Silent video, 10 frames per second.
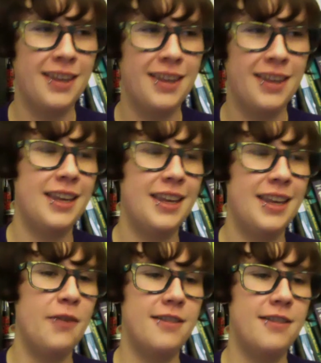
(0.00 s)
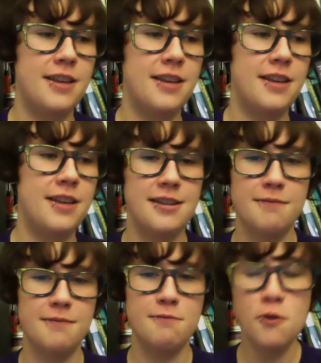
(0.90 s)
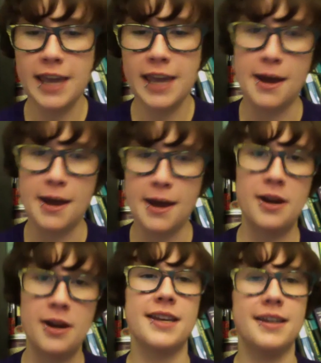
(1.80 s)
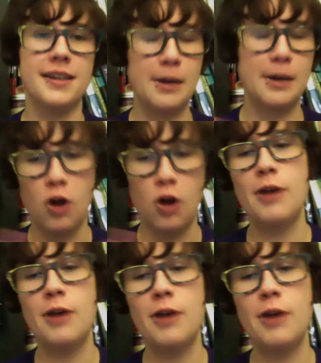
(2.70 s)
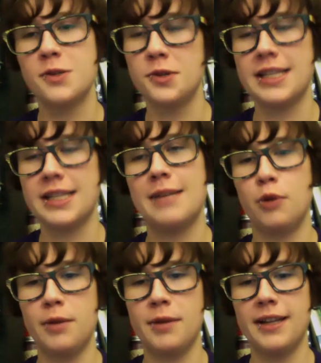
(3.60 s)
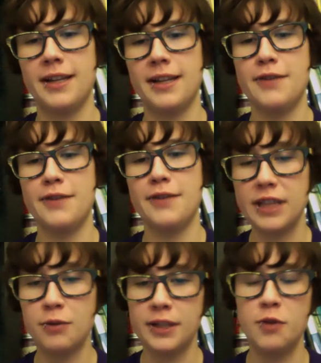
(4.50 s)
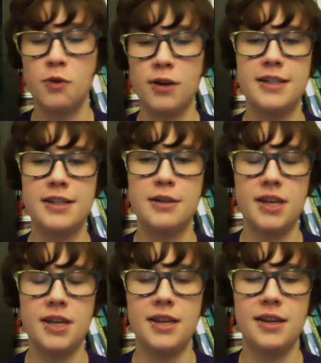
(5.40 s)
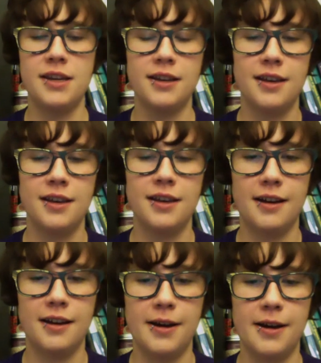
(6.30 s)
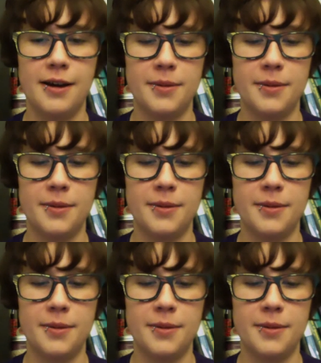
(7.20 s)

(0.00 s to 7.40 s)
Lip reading: And then the movie came out, and I was all about dinosaurs at that point in my life, and I really, really wanted to be a